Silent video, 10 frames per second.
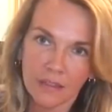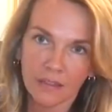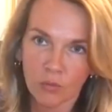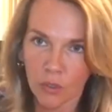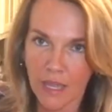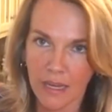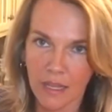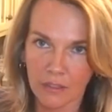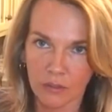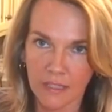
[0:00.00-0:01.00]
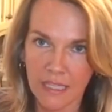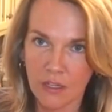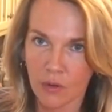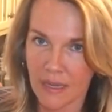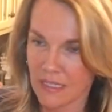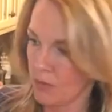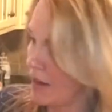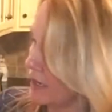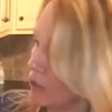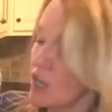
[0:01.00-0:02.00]
we're kind of a little ghee crazy
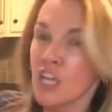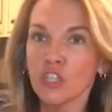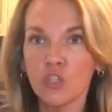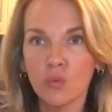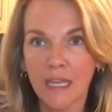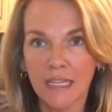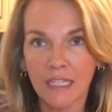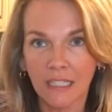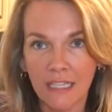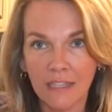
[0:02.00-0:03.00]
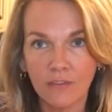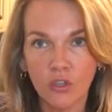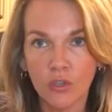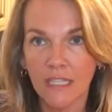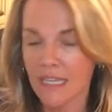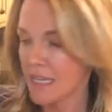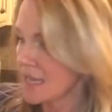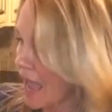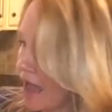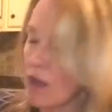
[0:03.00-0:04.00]
around here. You can leave your
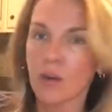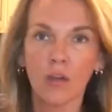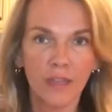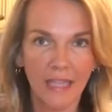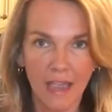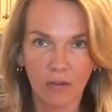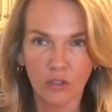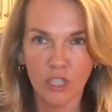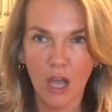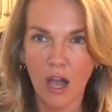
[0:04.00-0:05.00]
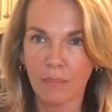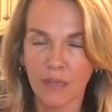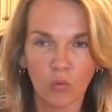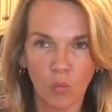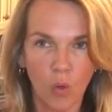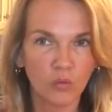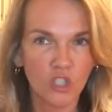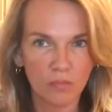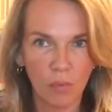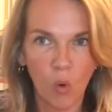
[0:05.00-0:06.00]
ghee out on the countertop. It won't
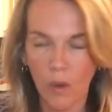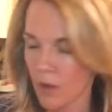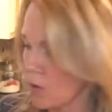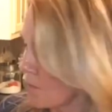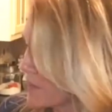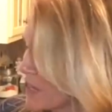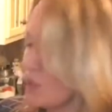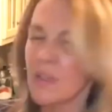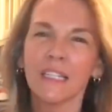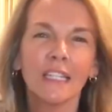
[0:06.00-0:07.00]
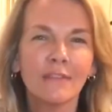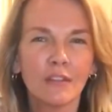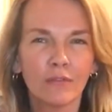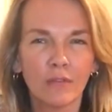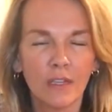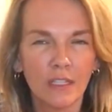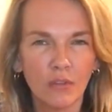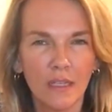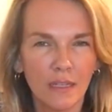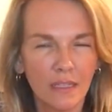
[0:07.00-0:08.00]
spoil. You can leave it,
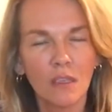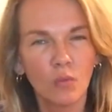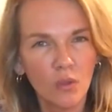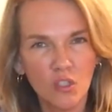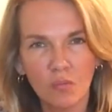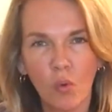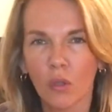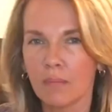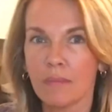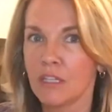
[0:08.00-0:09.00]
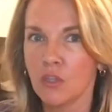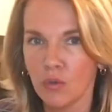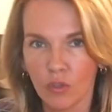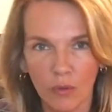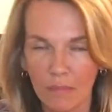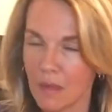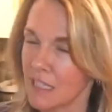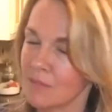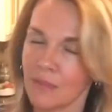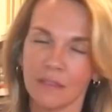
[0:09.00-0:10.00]
it will spoil in maybe 2 to 3
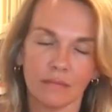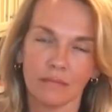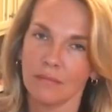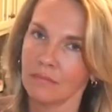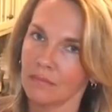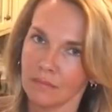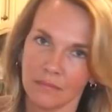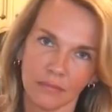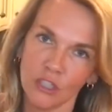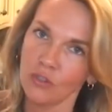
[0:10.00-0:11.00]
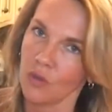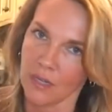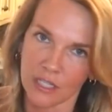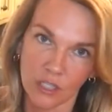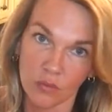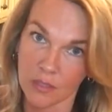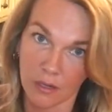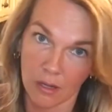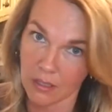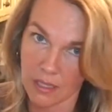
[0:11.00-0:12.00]
months, but you're gonna use it
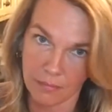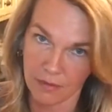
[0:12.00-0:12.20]
all up